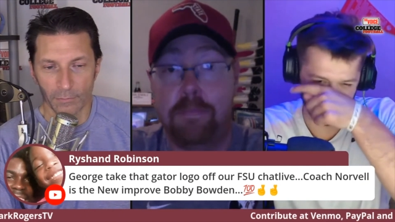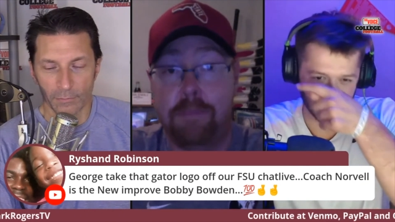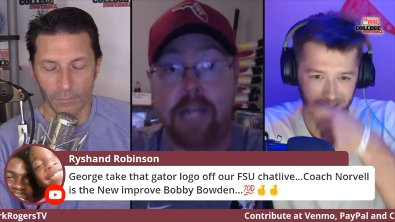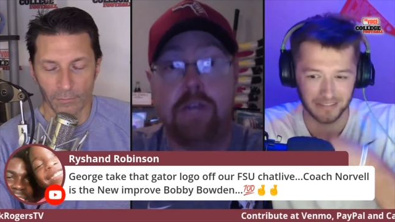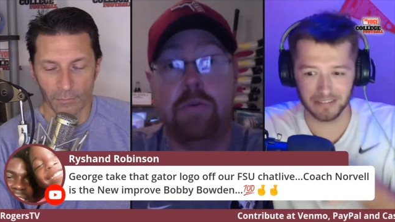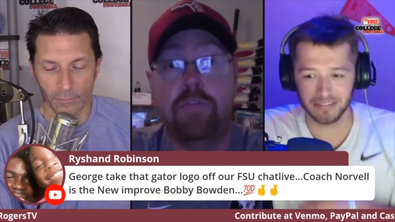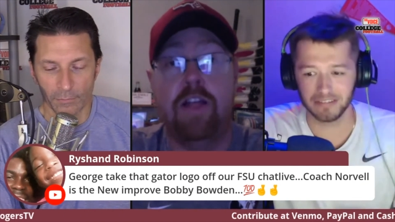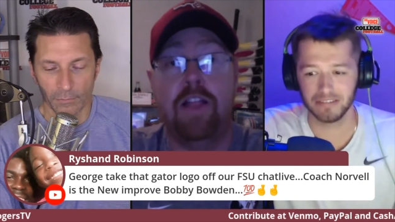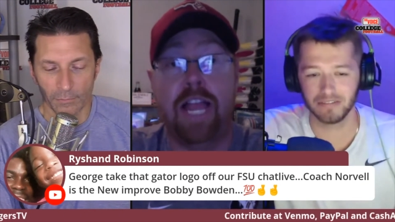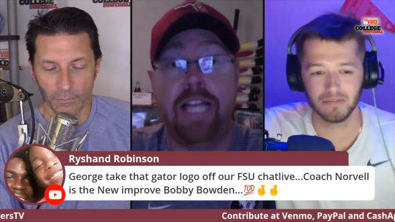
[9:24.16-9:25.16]
Speaker 1: that Mike
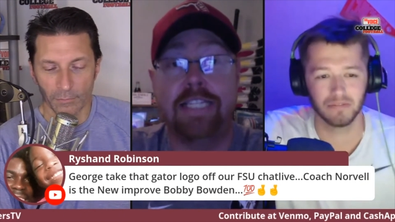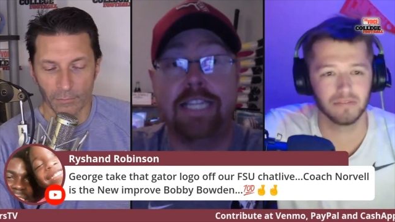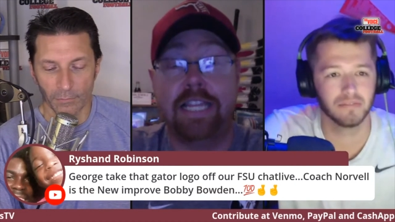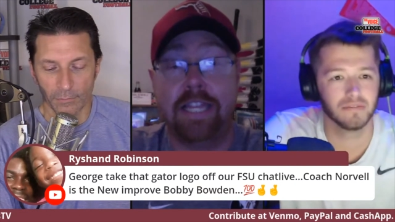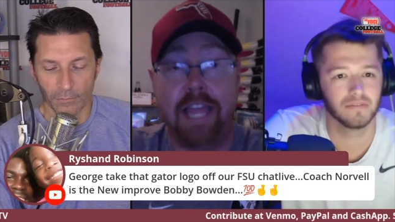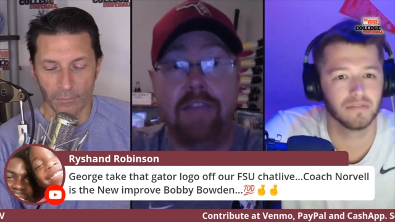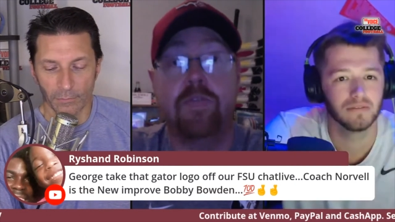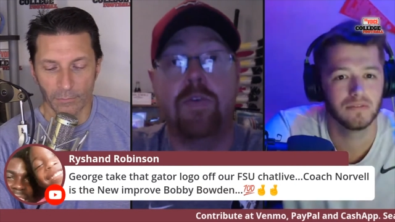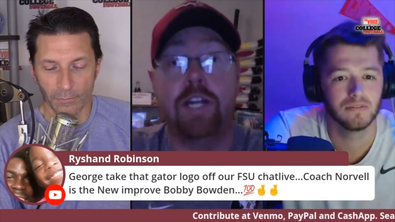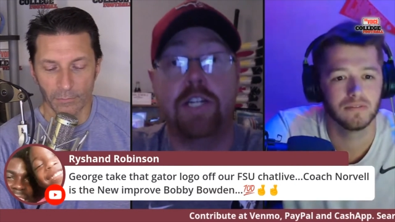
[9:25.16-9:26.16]
Norvell has the
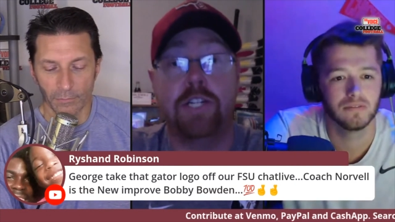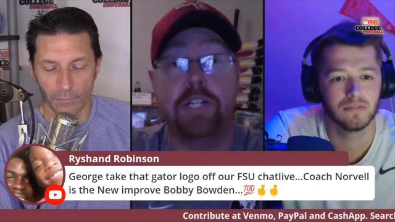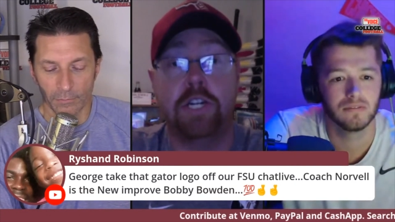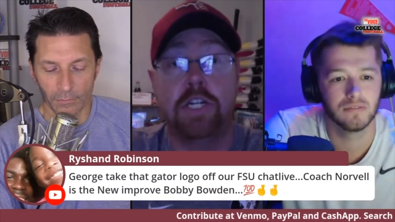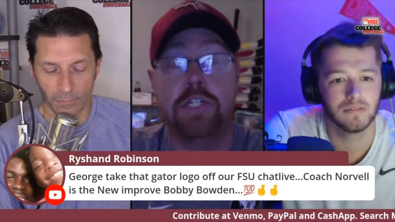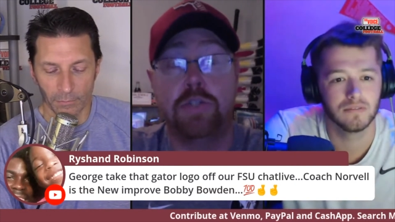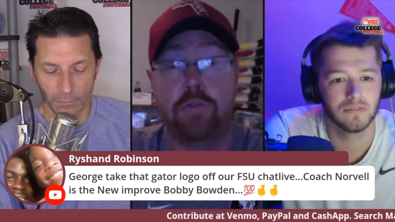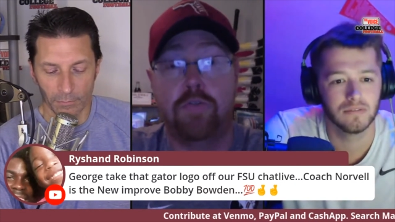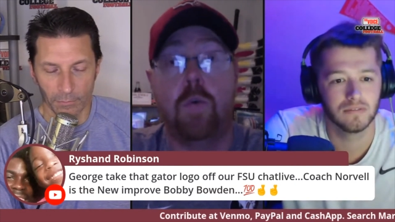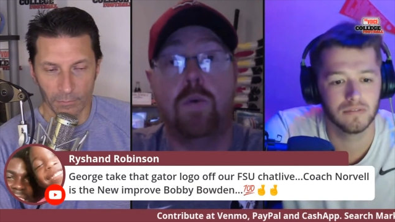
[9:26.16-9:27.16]
leverage
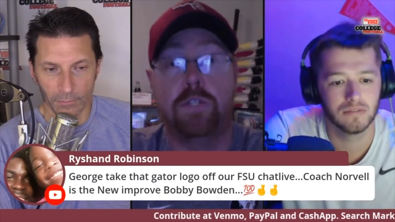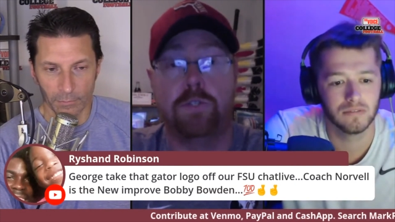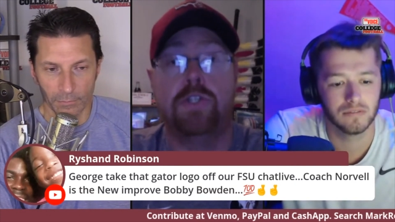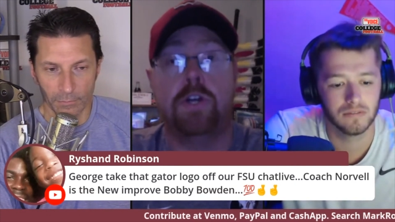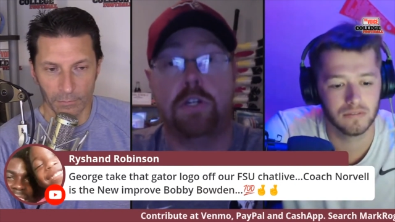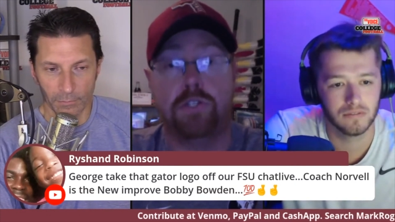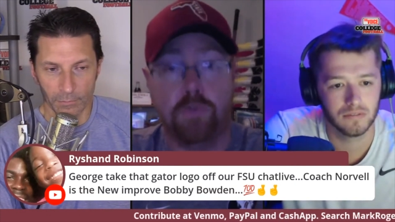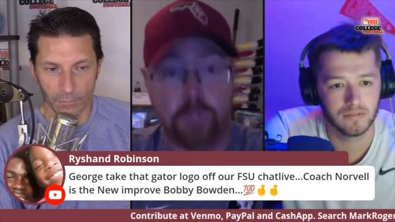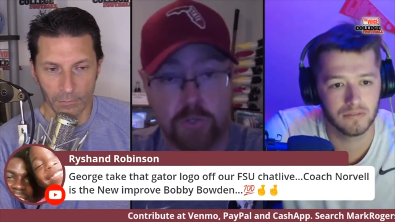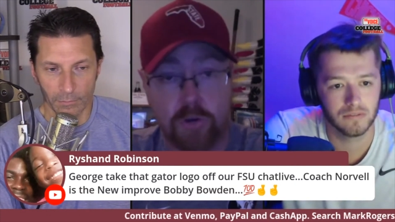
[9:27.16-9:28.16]
to afford to
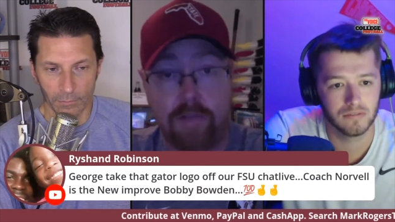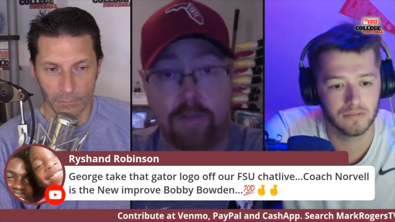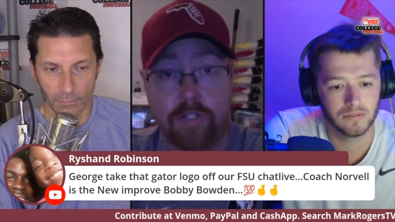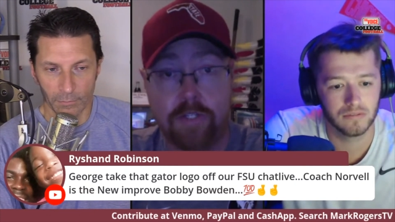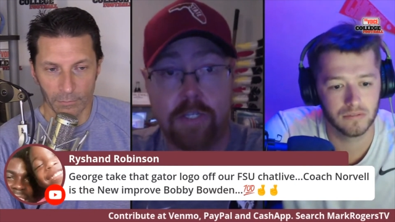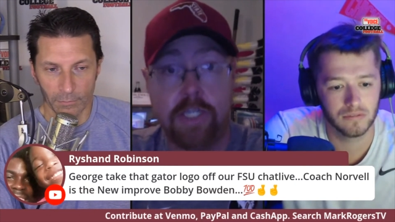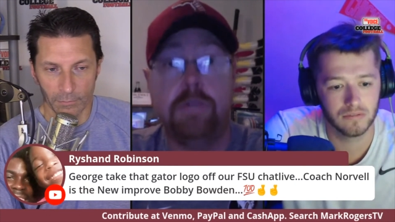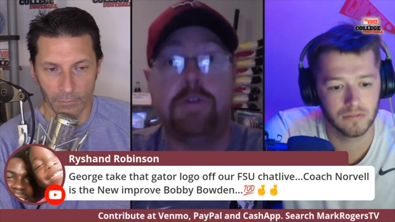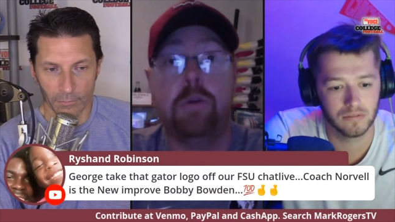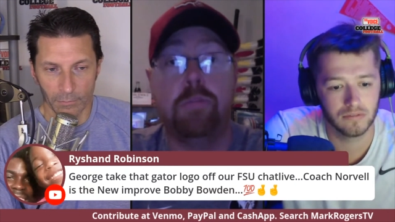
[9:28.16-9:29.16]
start Jordan Travis.
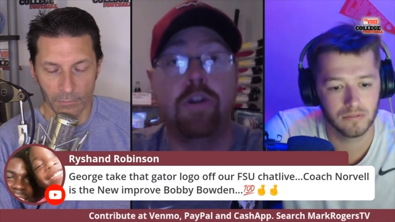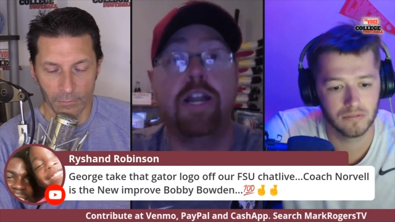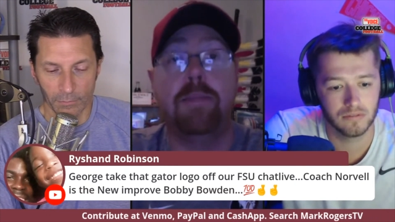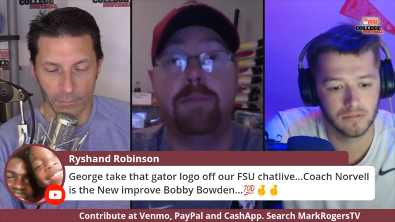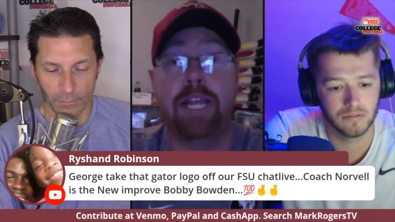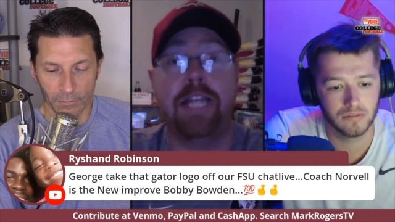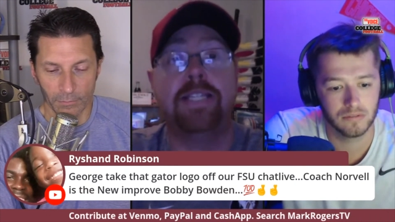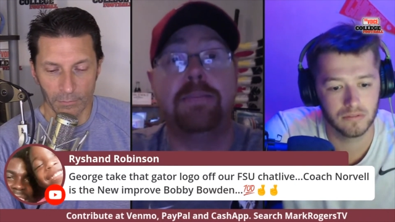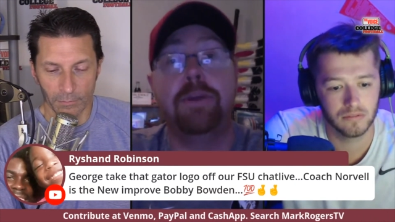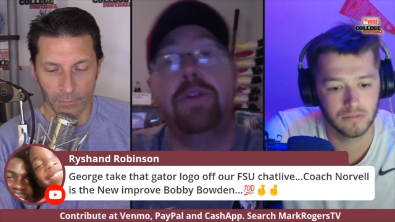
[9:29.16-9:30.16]
You don't bring in
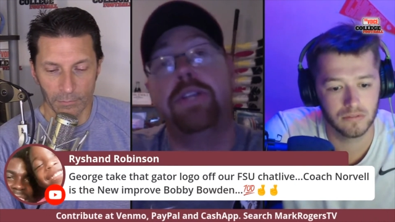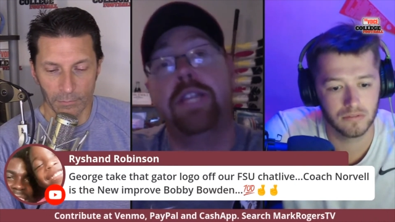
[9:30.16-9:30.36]
McKenzie